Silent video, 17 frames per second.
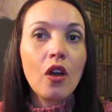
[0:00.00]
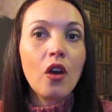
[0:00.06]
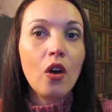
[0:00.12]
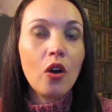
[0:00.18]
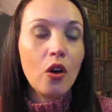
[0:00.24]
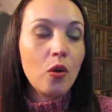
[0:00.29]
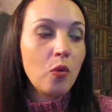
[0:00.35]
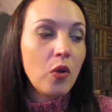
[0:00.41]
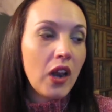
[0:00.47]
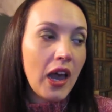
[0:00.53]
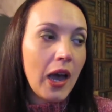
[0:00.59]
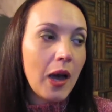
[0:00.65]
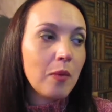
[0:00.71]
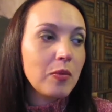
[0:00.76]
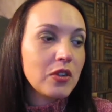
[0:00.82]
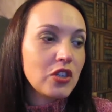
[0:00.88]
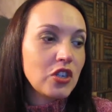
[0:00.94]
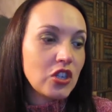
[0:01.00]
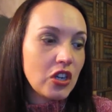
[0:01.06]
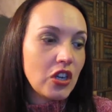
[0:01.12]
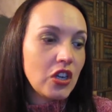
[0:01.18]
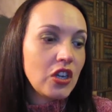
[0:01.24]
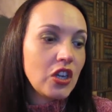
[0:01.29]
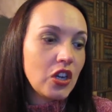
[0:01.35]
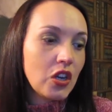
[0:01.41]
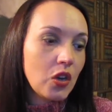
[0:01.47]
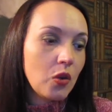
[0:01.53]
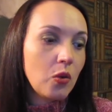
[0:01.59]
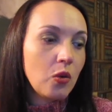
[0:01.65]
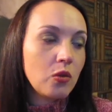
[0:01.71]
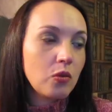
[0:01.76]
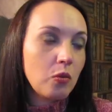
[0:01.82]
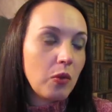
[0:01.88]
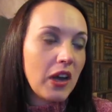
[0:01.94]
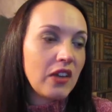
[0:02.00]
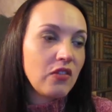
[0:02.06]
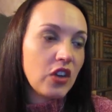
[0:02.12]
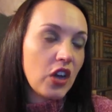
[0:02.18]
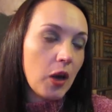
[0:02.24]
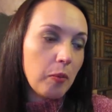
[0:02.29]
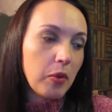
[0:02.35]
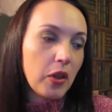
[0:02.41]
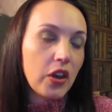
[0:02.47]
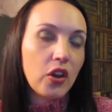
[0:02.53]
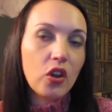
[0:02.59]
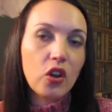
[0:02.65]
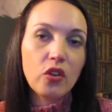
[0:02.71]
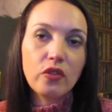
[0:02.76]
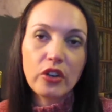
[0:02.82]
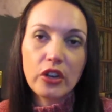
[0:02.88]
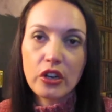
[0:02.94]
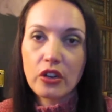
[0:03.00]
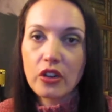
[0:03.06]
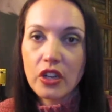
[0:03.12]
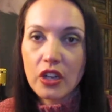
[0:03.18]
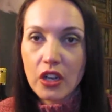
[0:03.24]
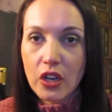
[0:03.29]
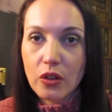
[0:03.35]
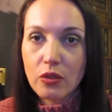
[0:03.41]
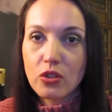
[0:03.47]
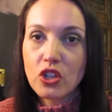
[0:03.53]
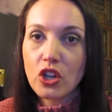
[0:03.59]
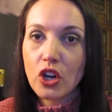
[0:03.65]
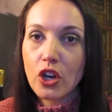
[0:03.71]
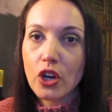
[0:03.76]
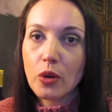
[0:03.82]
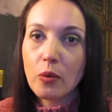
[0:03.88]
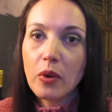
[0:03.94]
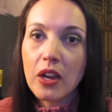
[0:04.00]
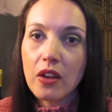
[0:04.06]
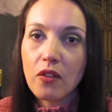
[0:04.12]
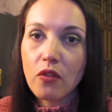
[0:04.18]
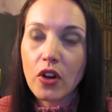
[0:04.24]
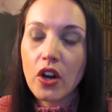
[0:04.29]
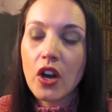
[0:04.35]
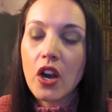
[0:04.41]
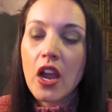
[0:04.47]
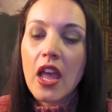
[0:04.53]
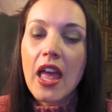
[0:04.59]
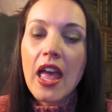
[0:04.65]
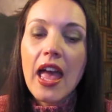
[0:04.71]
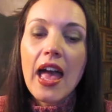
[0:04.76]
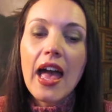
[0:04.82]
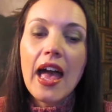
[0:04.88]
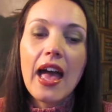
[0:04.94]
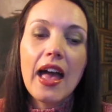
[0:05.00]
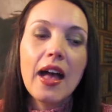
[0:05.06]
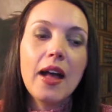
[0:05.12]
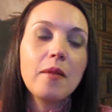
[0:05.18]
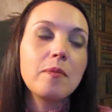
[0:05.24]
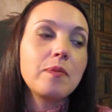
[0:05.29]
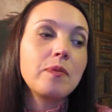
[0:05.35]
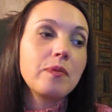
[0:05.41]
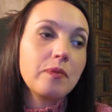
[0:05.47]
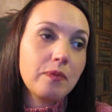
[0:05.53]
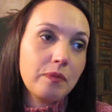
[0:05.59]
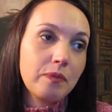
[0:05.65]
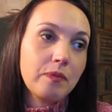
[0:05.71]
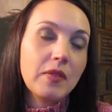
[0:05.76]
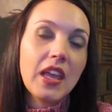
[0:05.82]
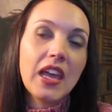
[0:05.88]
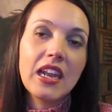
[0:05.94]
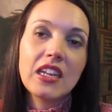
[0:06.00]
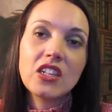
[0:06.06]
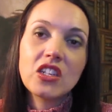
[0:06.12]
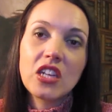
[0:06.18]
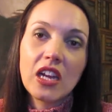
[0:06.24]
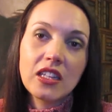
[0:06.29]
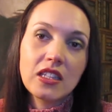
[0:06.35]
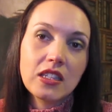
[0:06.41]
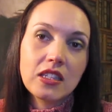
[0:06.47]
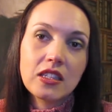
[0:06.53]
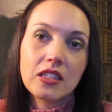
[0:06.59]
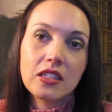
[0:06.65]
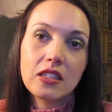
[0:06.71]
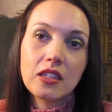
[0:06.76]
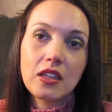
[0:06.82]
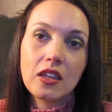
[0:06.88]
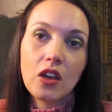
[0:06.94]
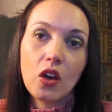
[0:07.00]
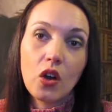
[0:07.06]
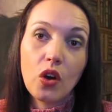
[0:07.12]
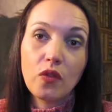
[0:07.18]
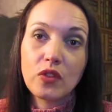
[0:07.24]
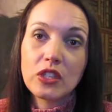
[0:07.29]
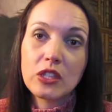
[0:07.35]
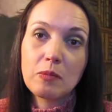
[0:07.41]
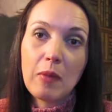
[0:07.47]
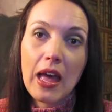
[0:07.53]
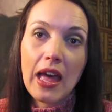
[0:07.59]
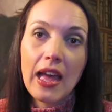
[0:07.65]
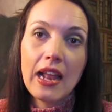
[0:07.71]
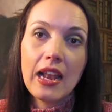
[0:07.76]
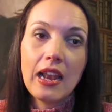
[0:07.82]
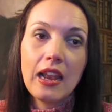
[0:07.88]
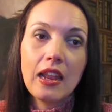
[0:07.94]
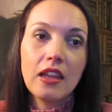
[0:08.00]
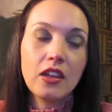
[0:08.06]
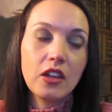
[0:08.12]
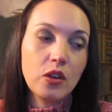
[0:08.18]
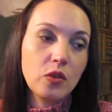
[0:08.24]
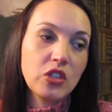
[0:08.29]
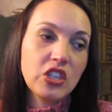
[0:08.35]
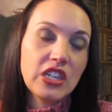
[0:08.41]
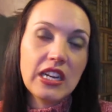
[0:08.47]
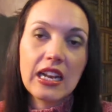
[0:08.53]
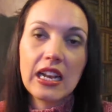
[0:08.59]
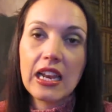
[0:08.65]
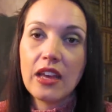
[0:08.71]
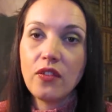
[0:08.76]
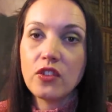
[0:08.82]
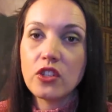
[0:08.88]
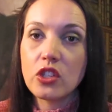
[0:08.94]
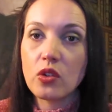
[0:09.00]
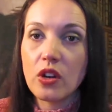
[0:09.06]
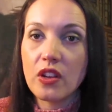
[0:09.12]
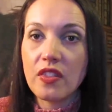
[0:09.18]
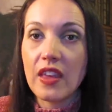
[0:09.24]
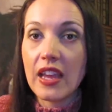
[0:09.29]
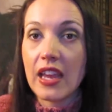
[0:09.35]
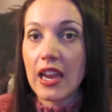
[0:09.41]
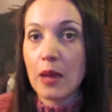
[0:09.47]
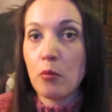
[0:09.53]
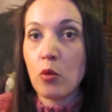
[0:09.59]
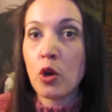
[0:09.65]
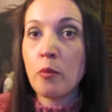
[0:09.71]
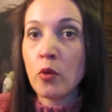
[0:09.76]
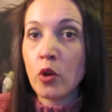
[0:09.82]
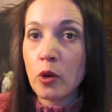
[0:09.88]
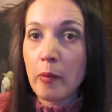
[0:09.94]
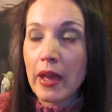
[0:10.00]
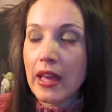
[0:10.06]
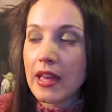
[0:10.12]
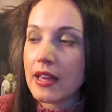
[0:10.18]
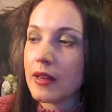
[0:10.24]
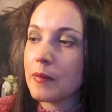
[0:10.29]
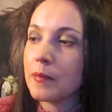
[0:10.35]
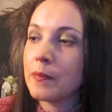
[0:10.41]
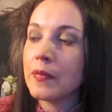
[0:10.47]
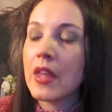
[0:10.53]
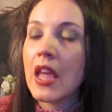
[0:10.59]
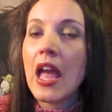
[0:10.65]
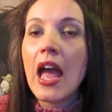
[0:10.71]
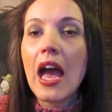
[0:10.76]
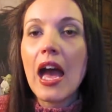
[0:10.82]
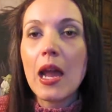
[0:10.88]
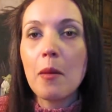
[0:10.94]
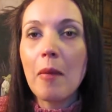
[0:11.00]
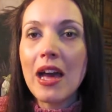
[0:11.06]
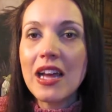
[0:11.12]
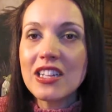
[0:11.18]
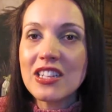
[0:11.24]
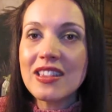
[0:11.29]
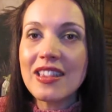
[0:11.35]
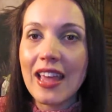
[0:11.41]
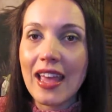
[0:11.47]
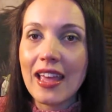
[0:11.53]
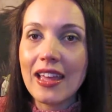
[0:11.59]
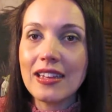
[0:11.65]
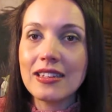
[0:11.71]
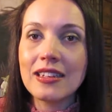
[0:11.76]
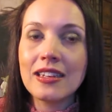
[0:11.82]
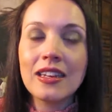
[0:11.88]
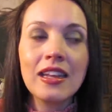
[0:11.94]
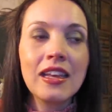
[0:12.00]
oh, what happened, Joe? You know, why have you got blood all over your, you know, shirt or whatever? Any chance of a smile? You know, do you need a lift sort of thing? And I'm on a motorbike. And imagine then